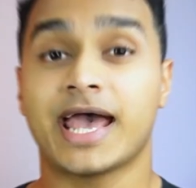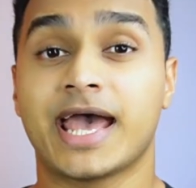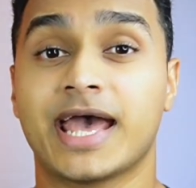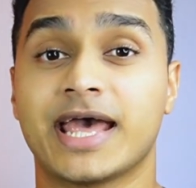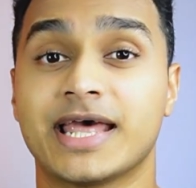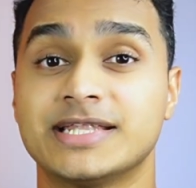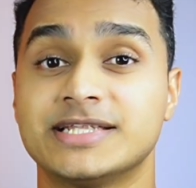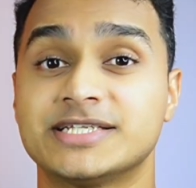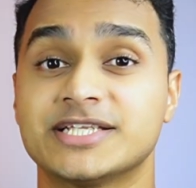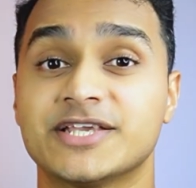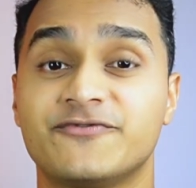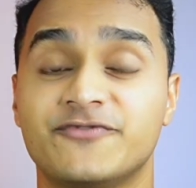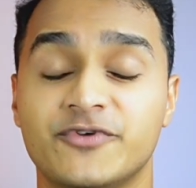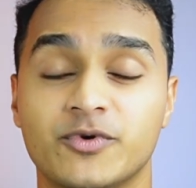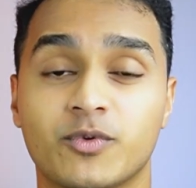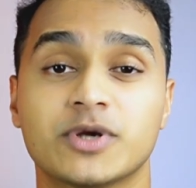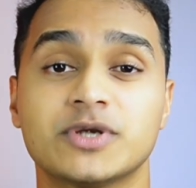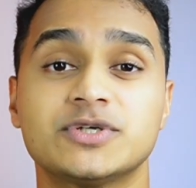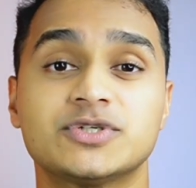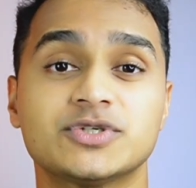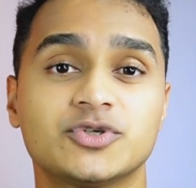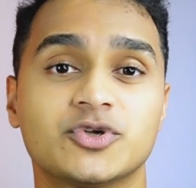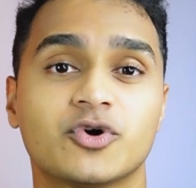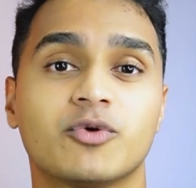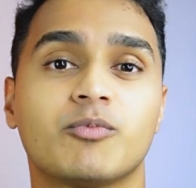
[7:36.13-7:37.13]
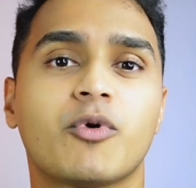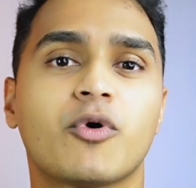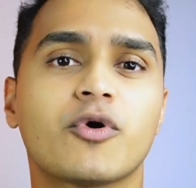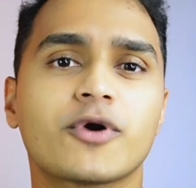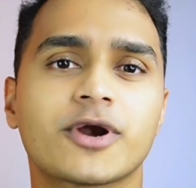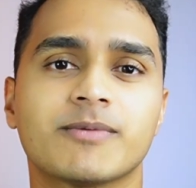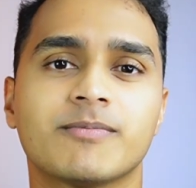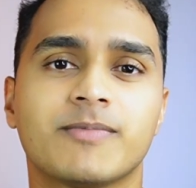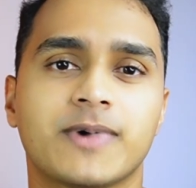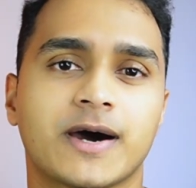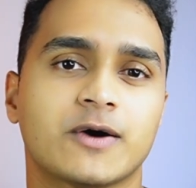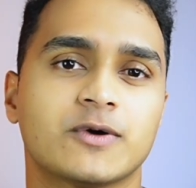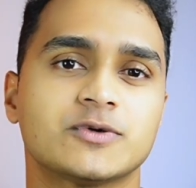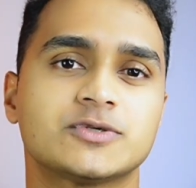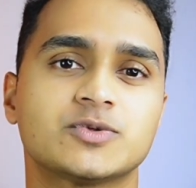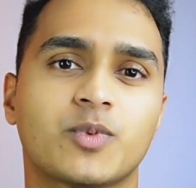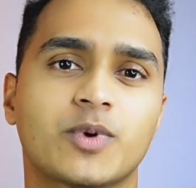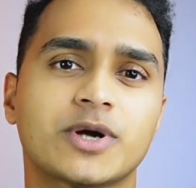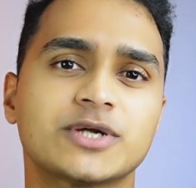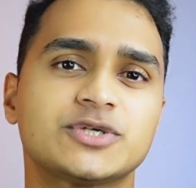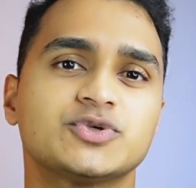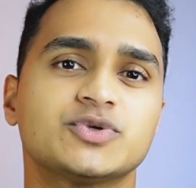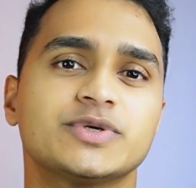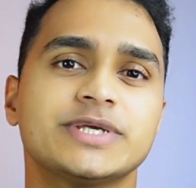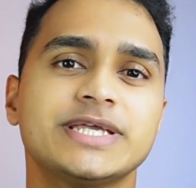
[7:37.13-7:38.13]
And if you want to know more about
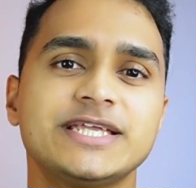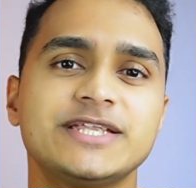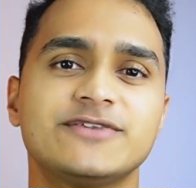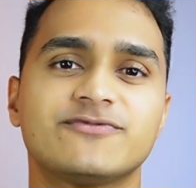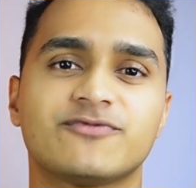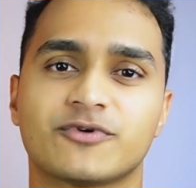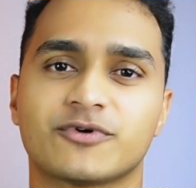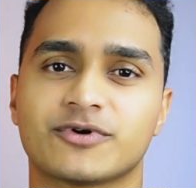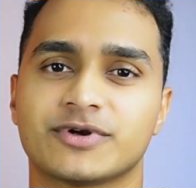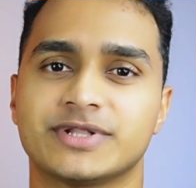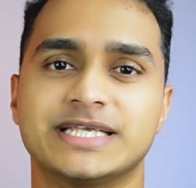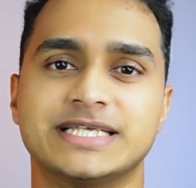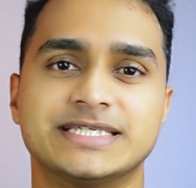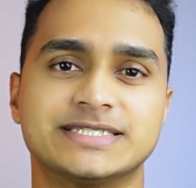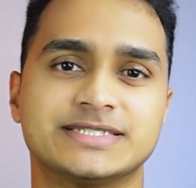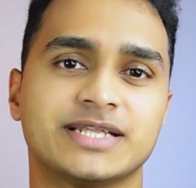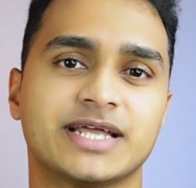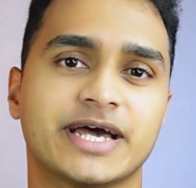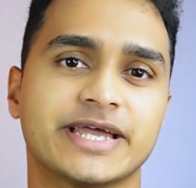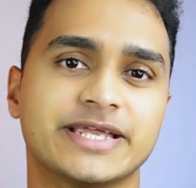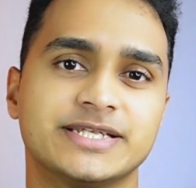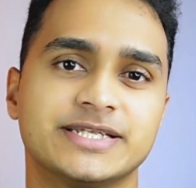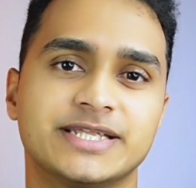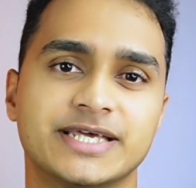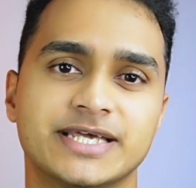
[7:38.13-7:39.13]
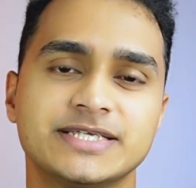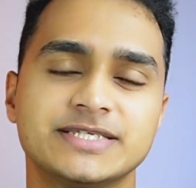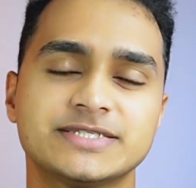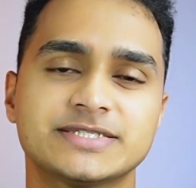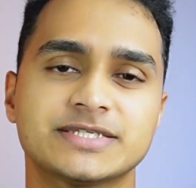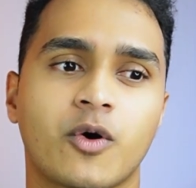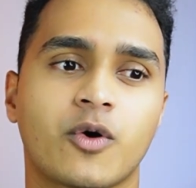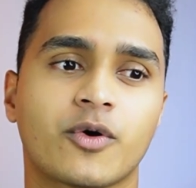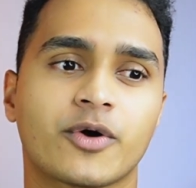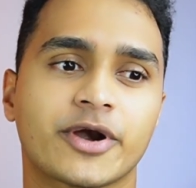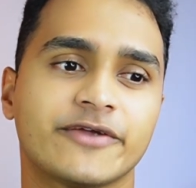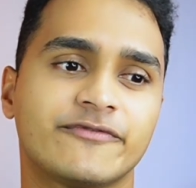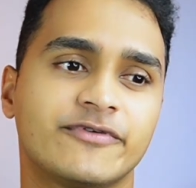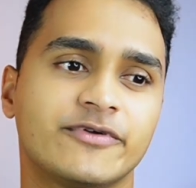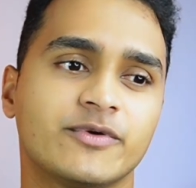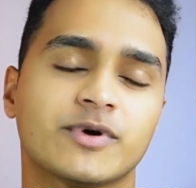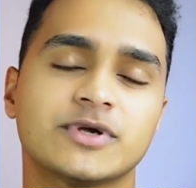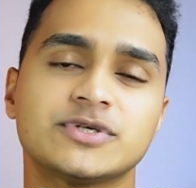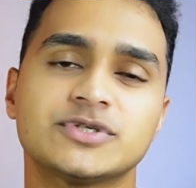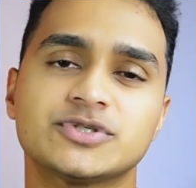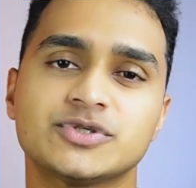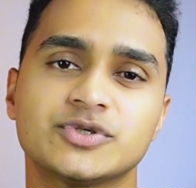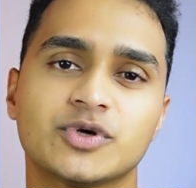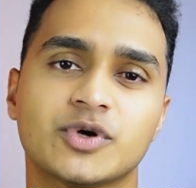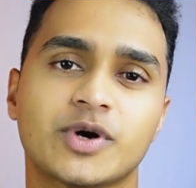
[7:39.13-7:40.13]
what to eat for these 9 days, or if you
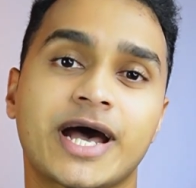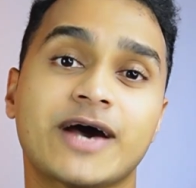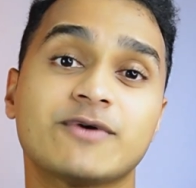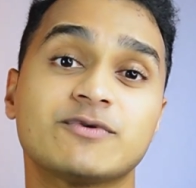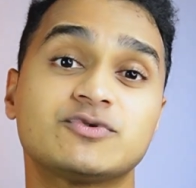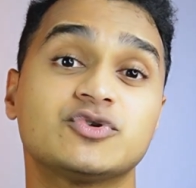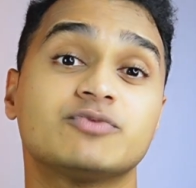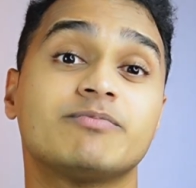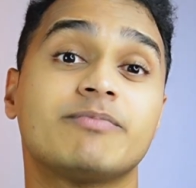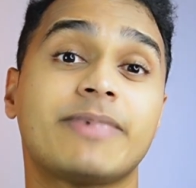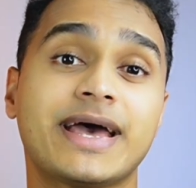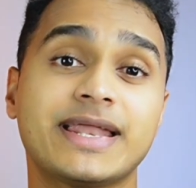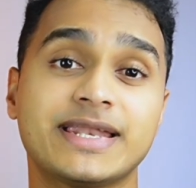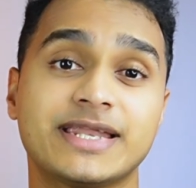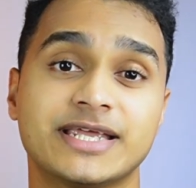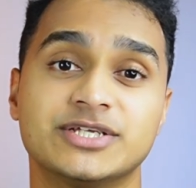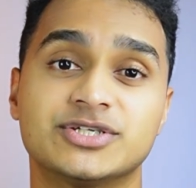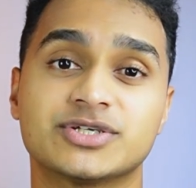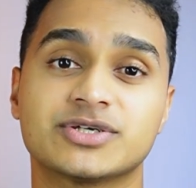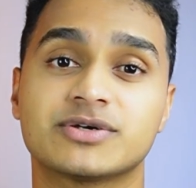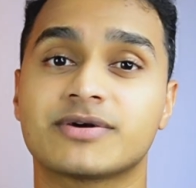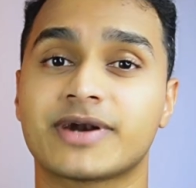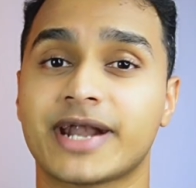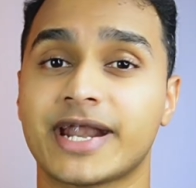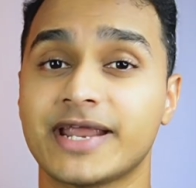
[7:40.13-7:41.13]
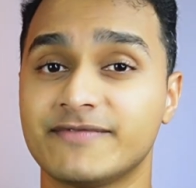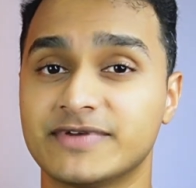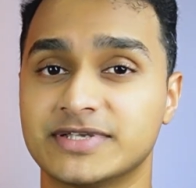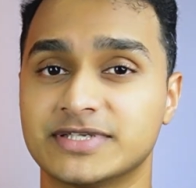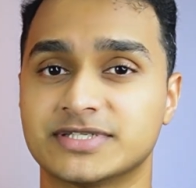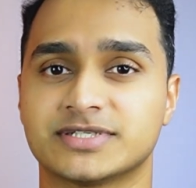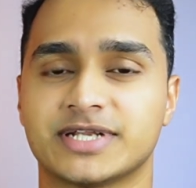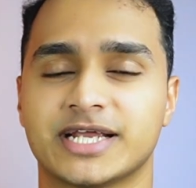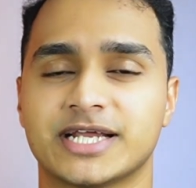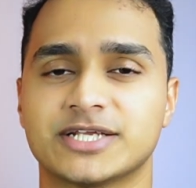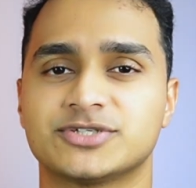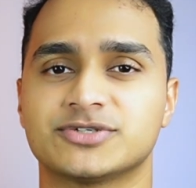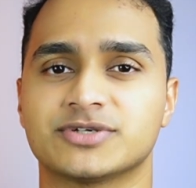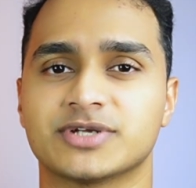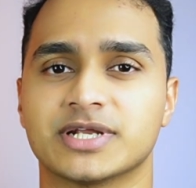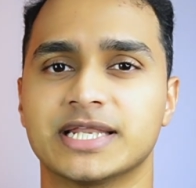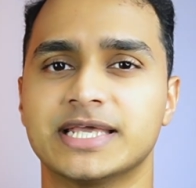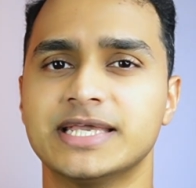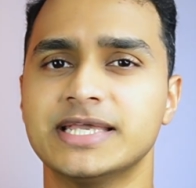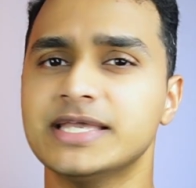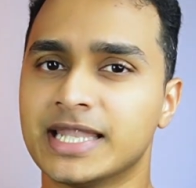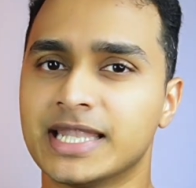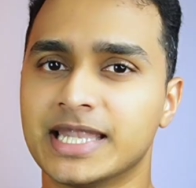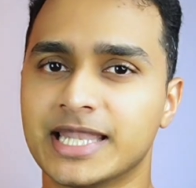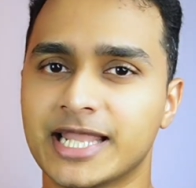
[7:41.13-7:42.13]
want to know how to manage cravings
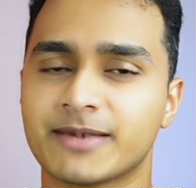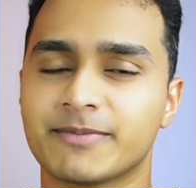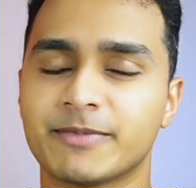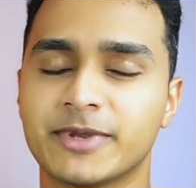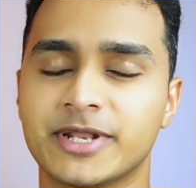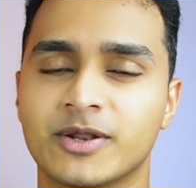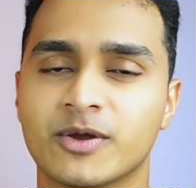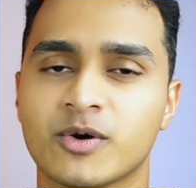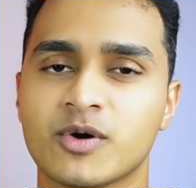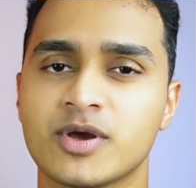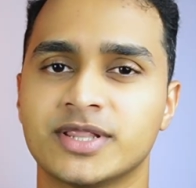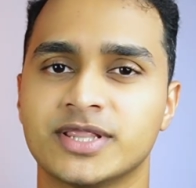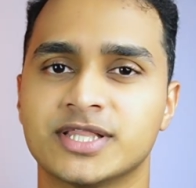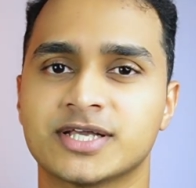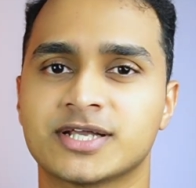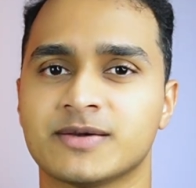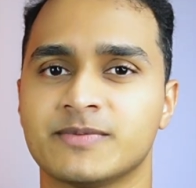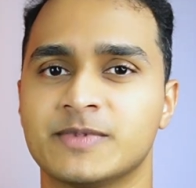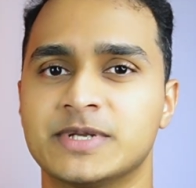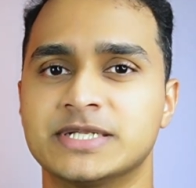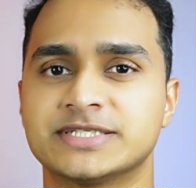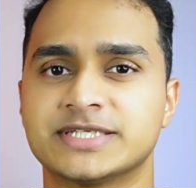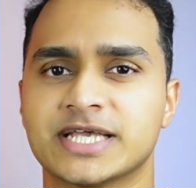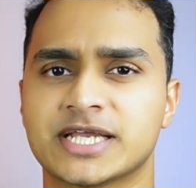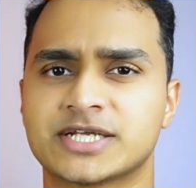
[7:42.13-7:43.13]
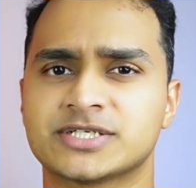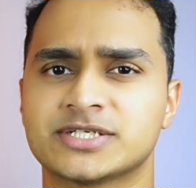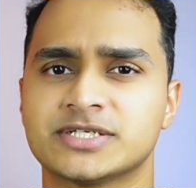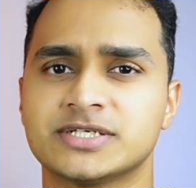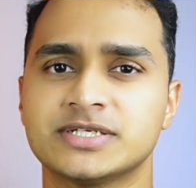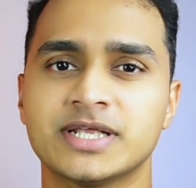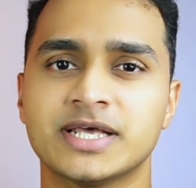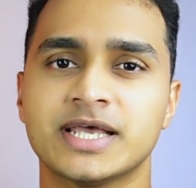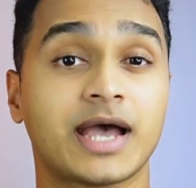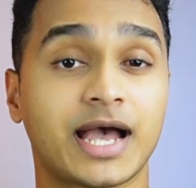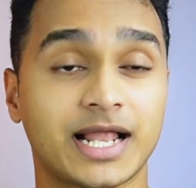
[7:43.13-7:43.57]
naturally, let me know in the comment section.